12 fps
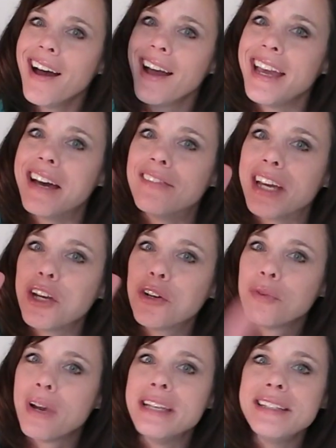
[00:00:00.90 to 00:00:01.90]
I have a
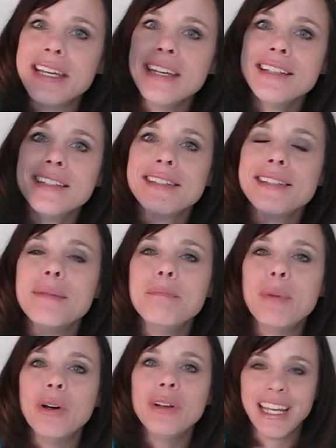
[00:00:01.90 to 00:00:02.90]
crazy,
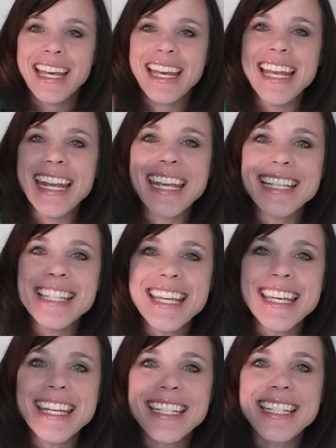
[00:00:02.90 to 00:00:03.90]
simple, easy,
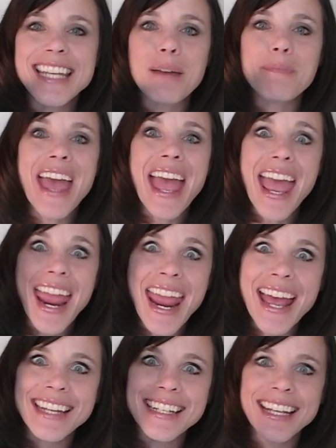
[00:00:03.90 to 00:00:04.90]
in-depth,
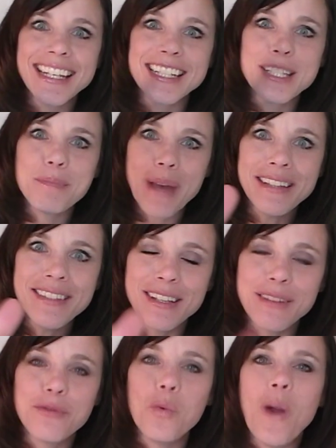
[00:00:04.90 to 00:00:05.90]
and
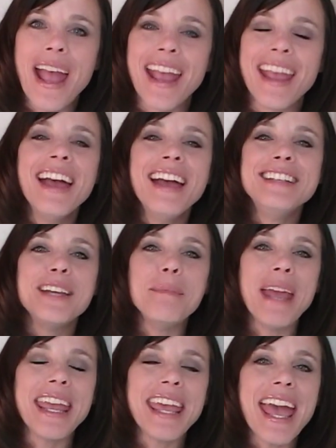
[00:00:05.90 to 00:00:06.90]
inexpensive way to
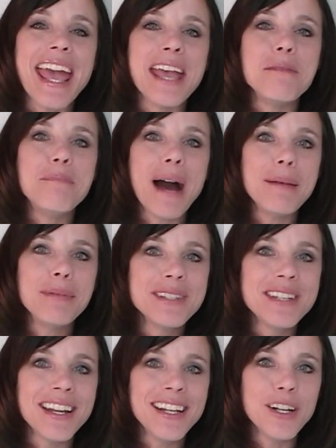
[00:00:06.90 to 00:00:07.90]
make a Bible
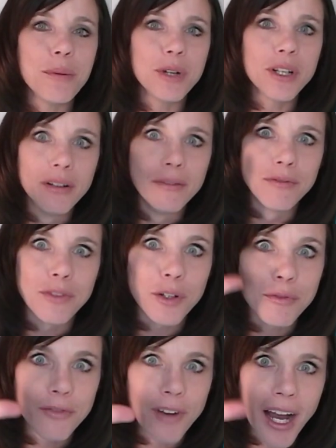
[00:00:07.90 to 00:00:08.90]
study notebook for
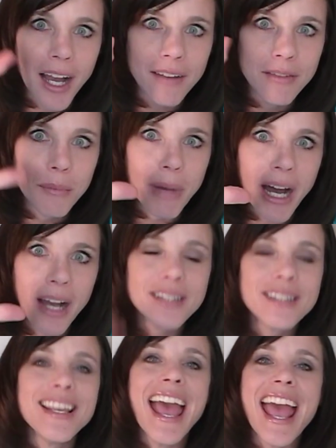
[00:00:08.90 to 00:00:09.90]

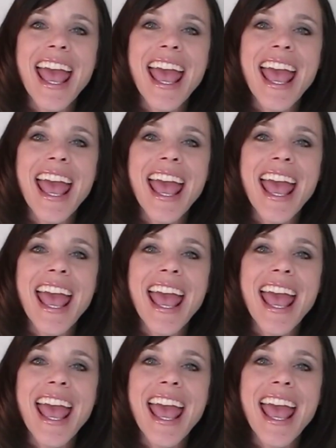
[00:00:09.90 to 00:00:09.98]
$5